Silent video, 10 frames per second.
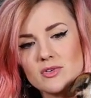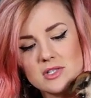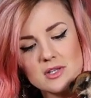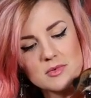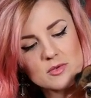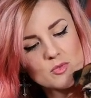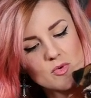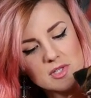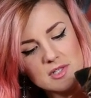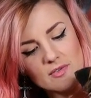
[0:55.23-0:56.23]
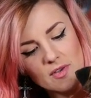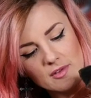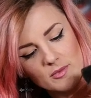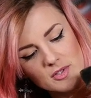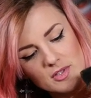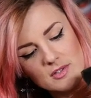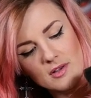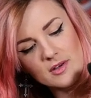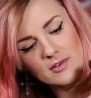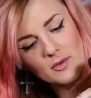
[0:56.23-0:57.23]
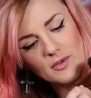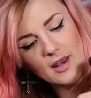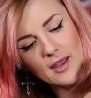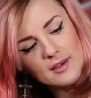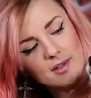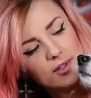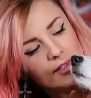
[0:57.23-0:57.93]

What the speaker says: She sometimes walks into things, which is like totes hilaire.